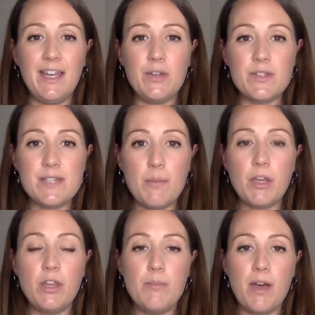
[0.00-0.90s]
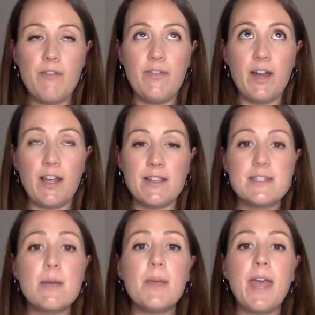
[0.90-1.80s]
In your stomach, you might feel like a
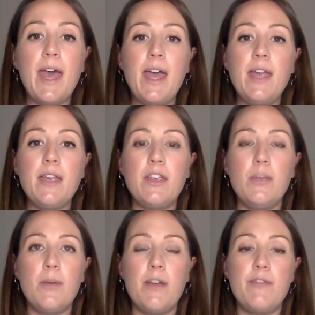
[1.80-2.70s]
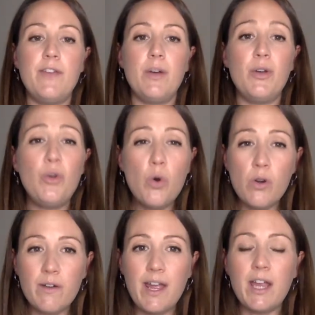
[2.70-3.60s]
stomach ache, you might feel a
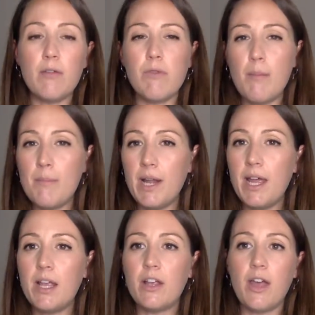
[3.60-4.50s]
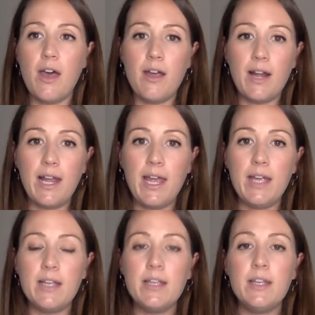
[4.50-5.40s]
gnawing, a rumbling, a
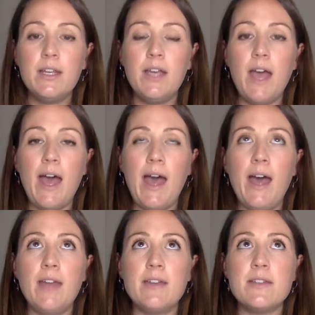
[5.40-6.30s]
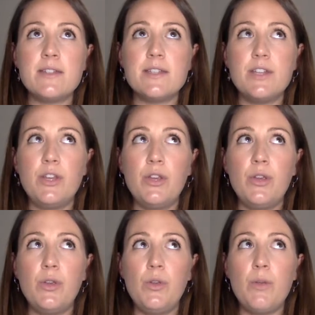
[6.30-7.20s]
gurgling and
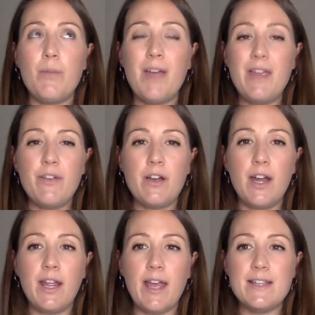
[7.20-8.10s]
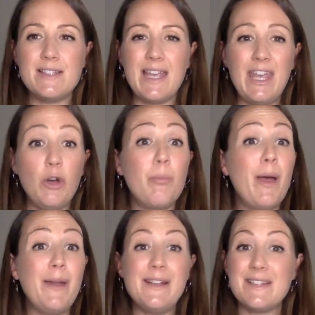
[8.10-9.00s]
you might even kind of get a sicky or
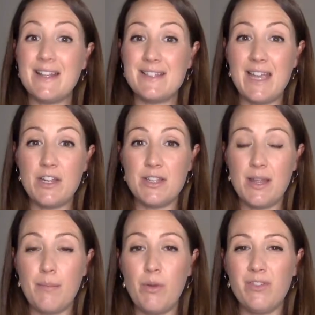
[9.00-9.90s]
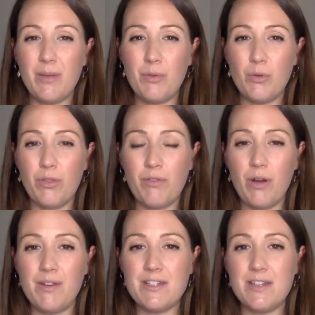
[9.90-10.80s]
burny sensation that moves up your
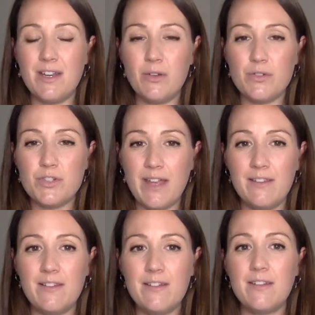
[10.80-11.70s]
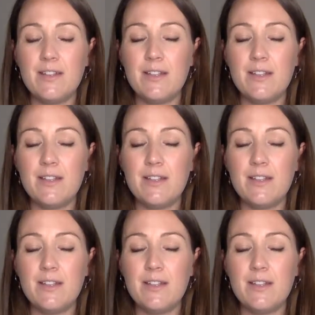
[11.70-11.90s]
throat and, and your chest.